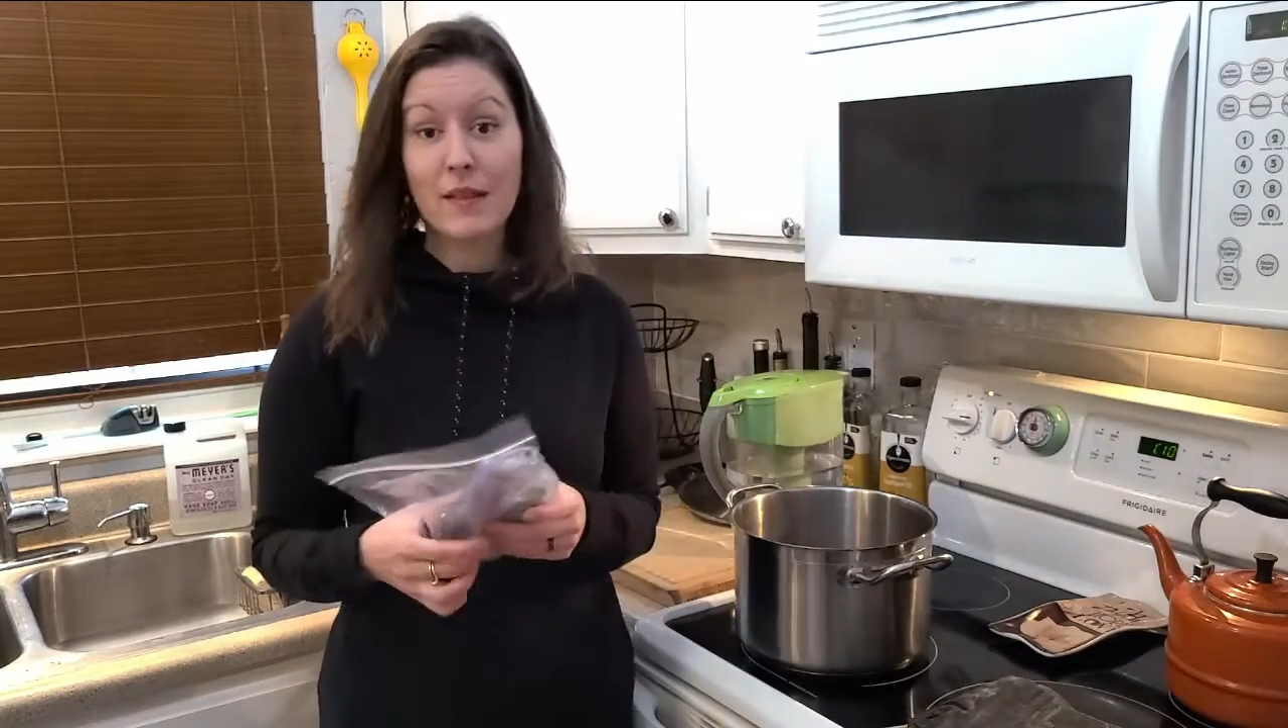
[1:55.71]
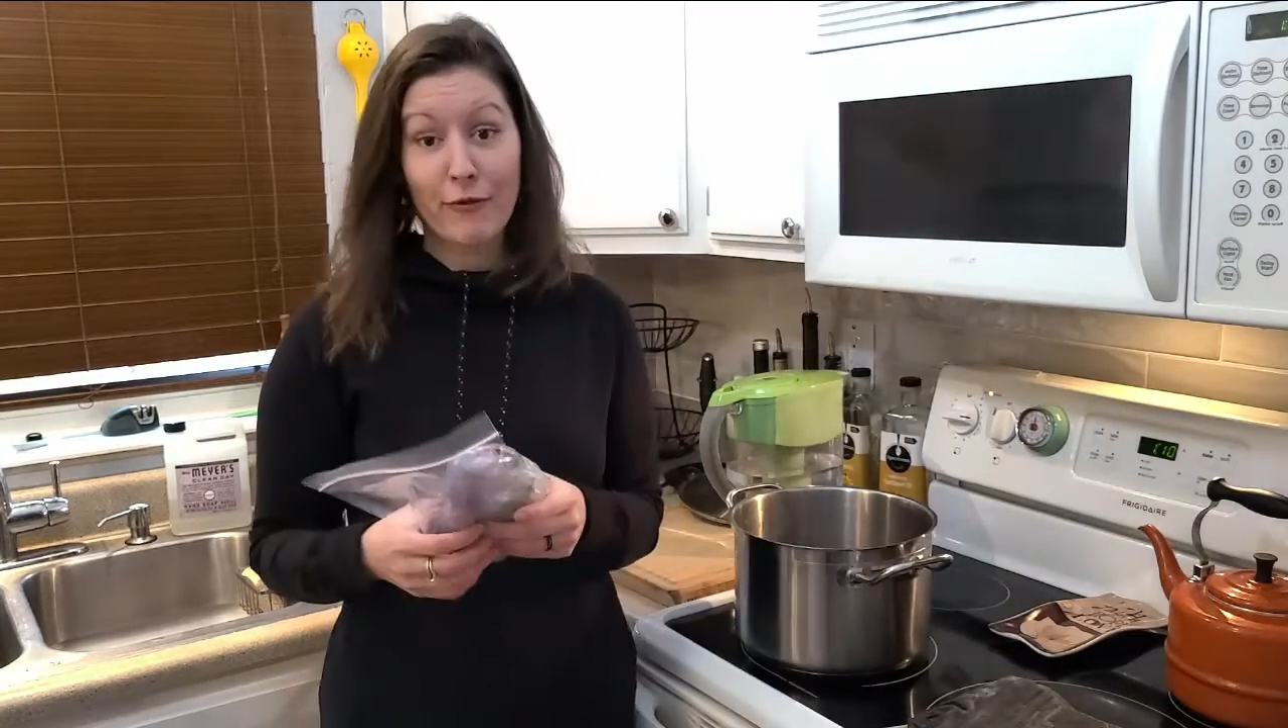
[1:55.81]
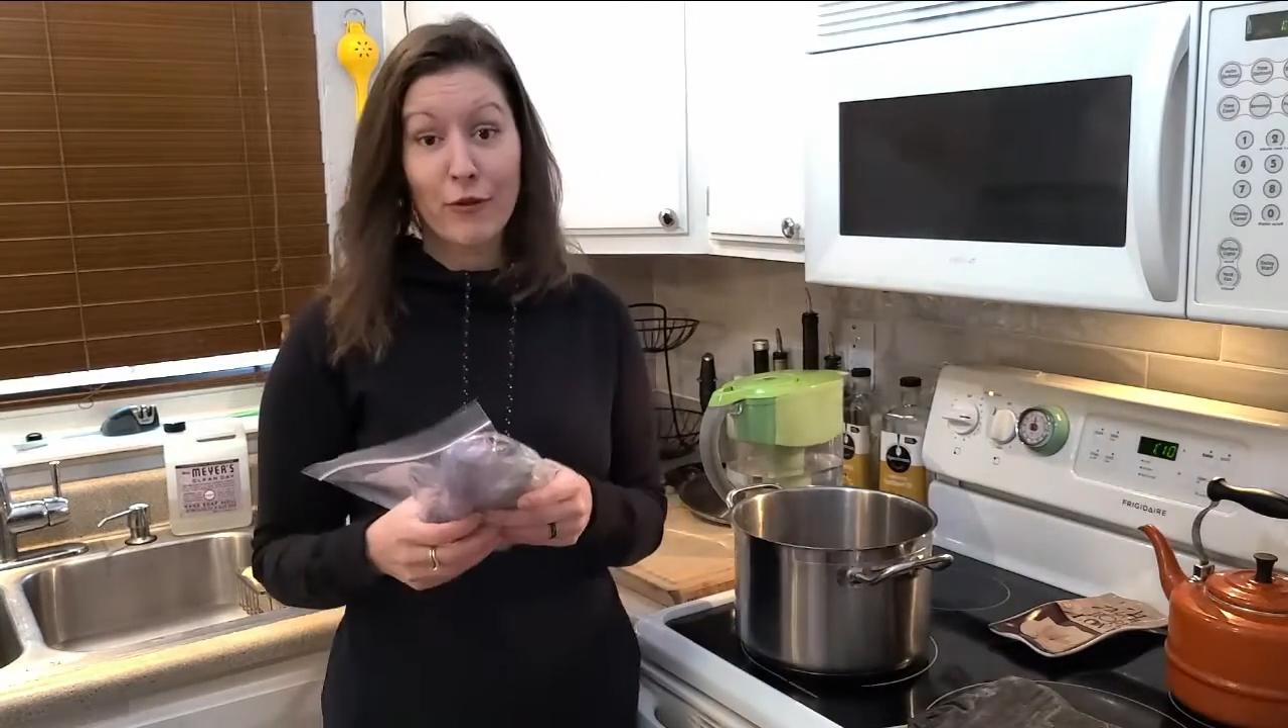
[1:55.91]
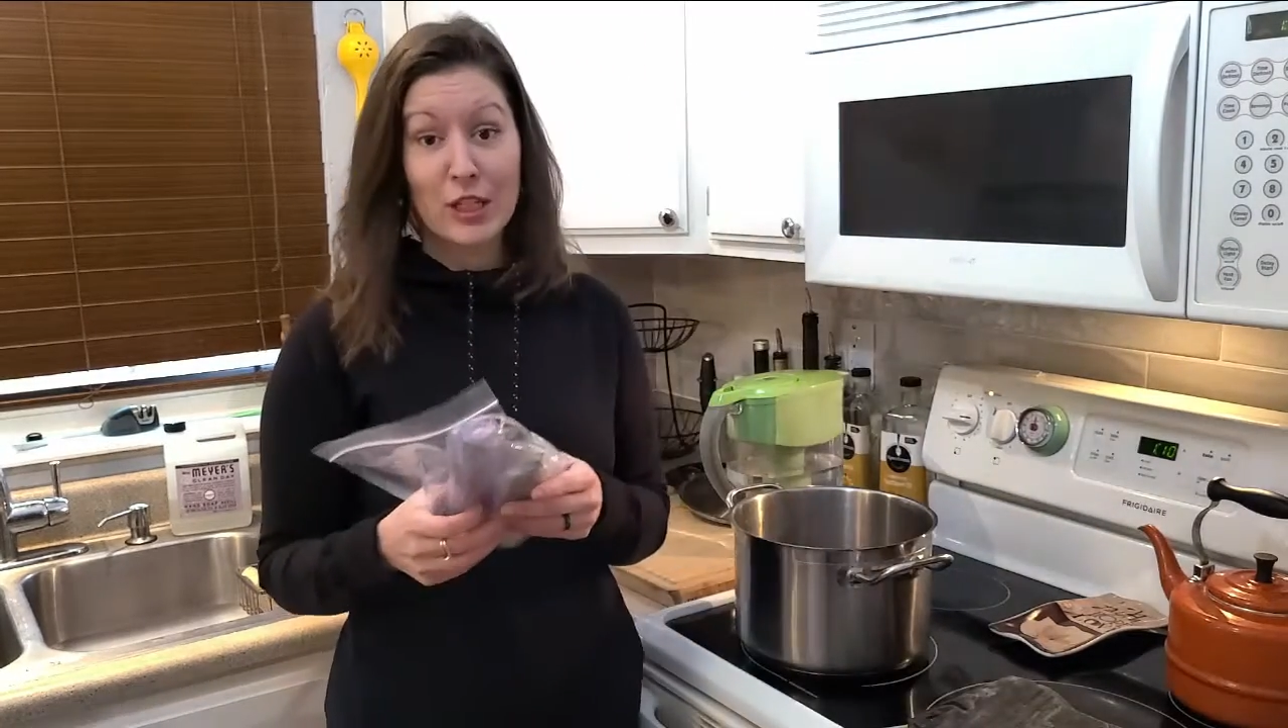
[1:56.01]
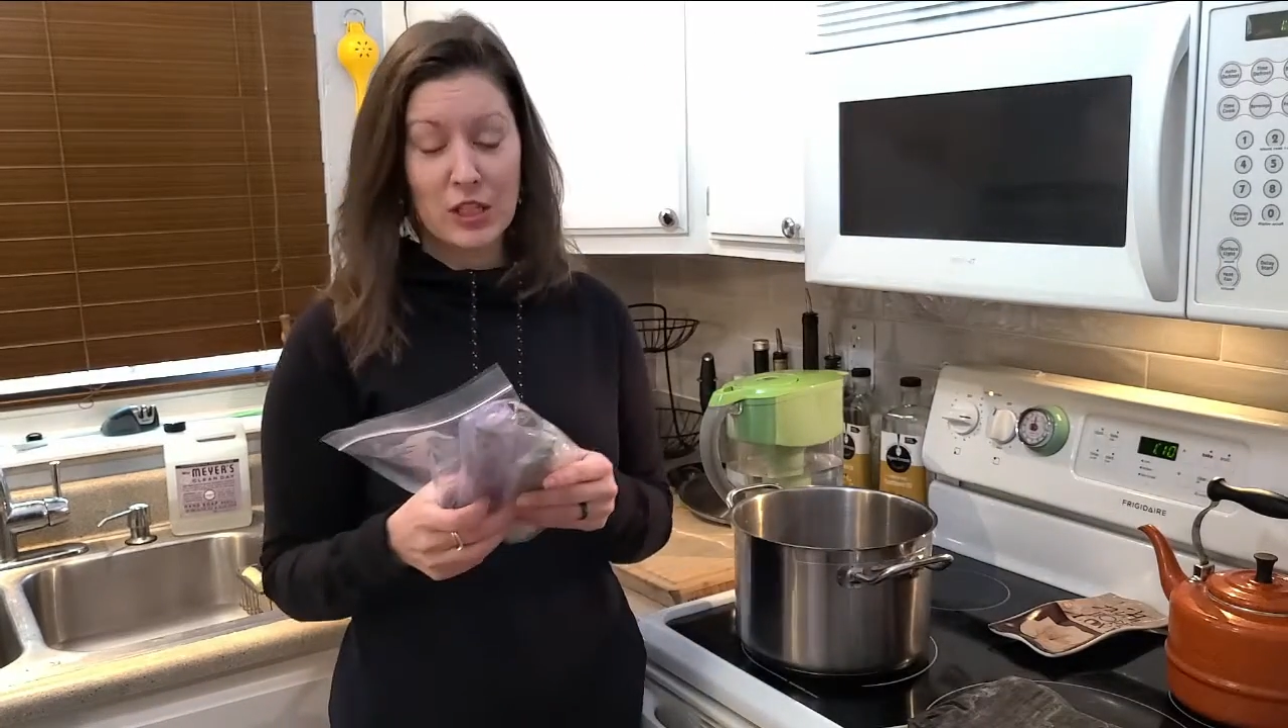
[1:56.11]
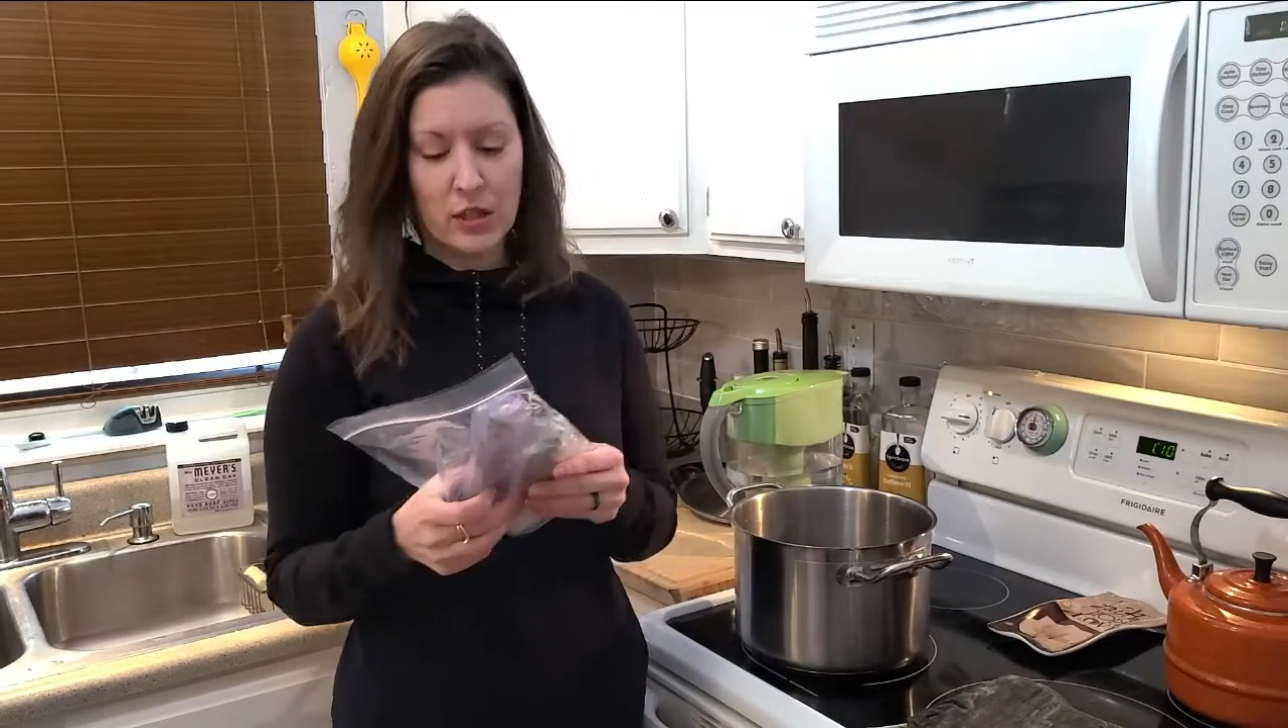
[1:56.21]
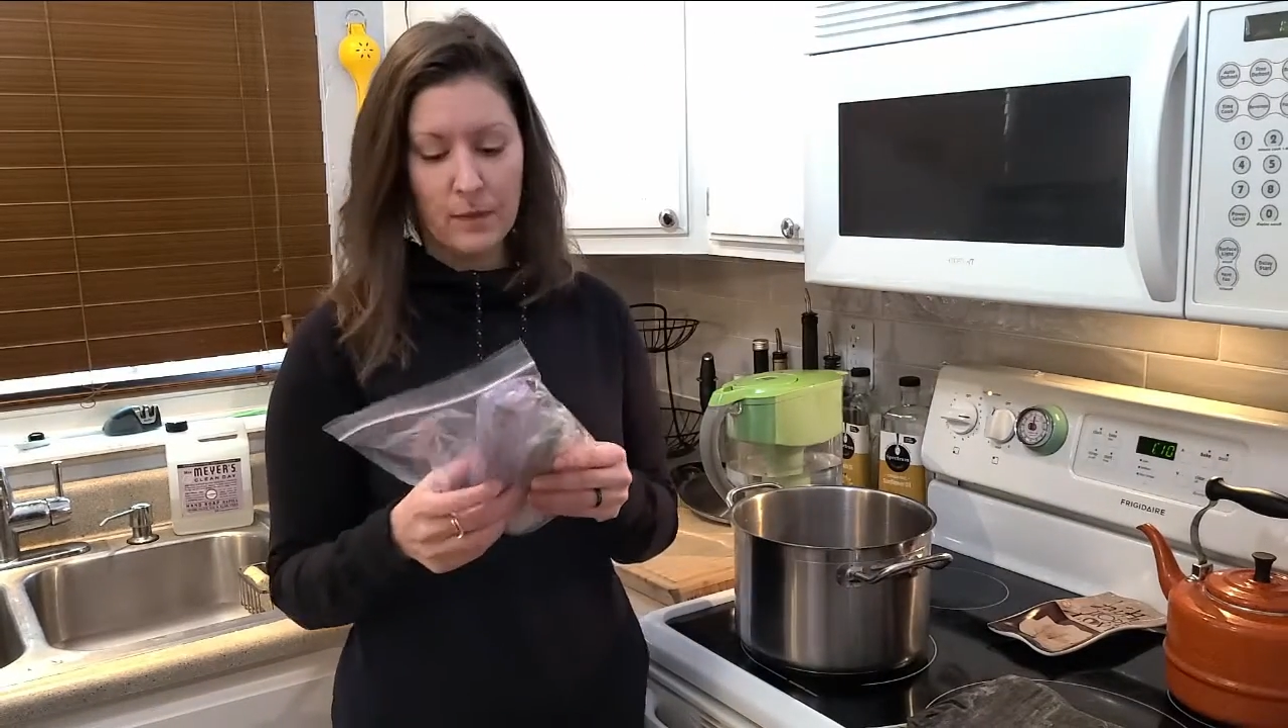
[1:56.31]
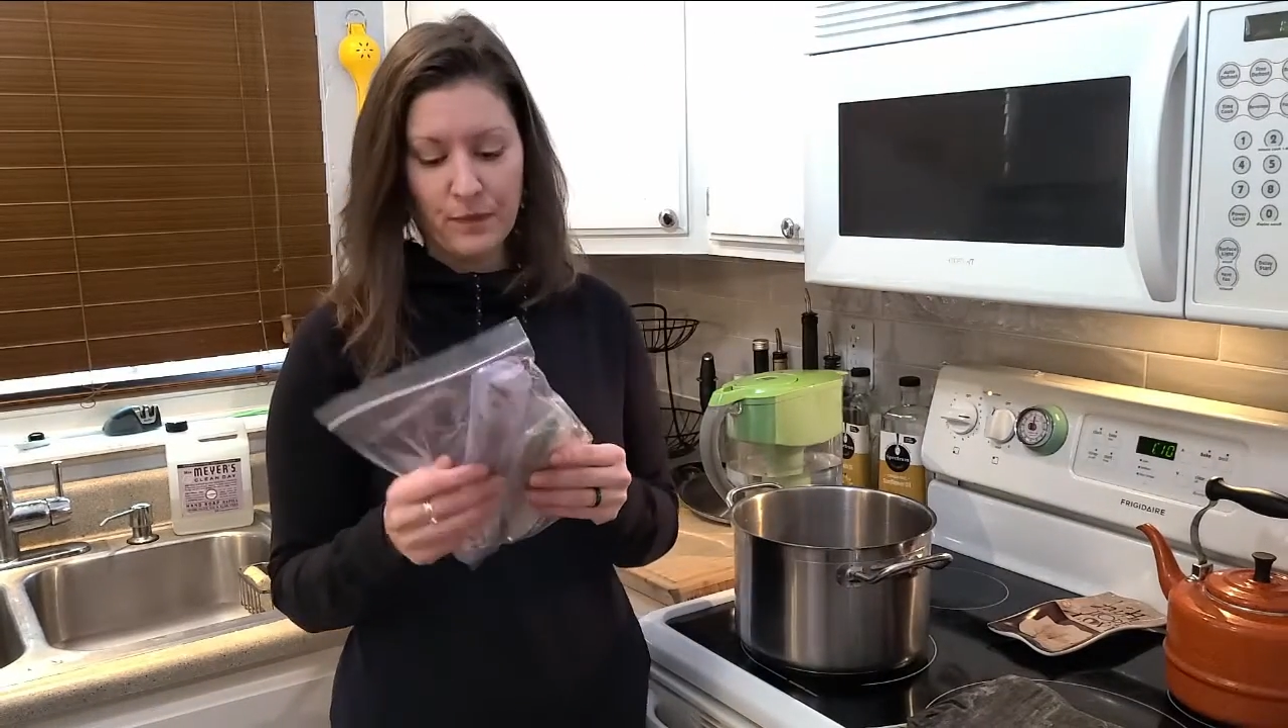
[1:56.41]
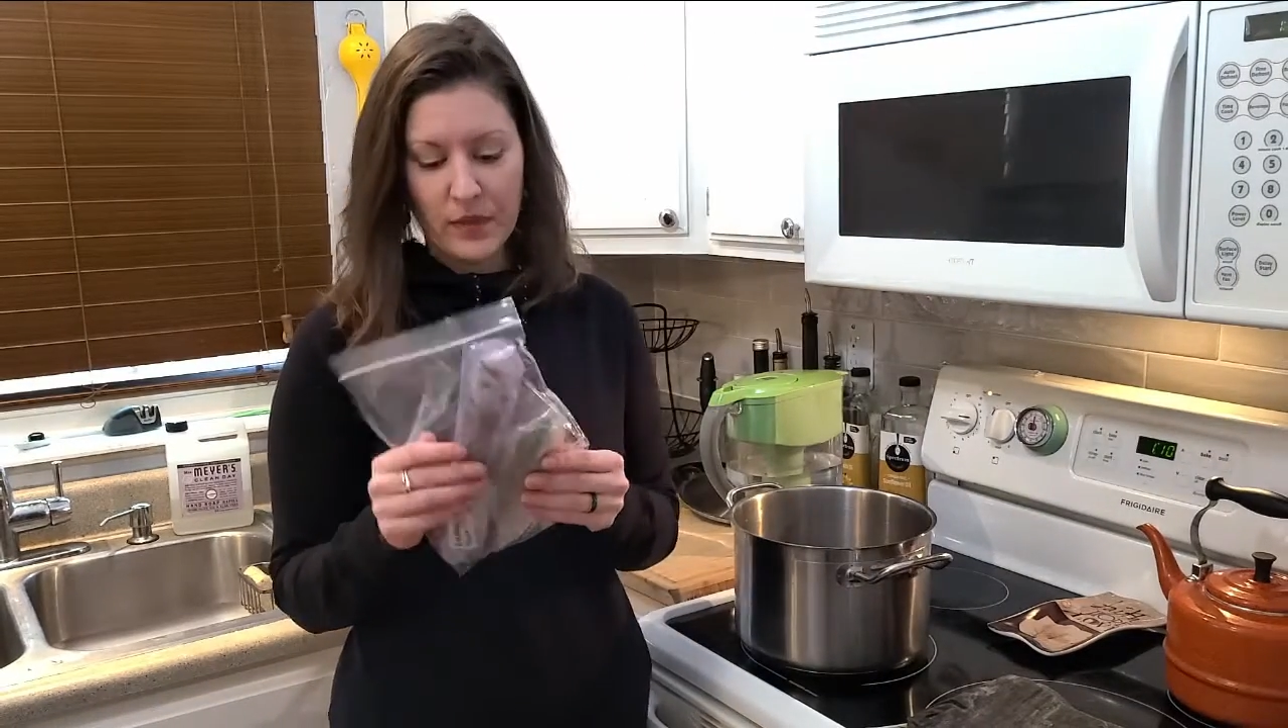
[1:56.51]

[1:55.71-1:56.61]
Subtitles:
freezer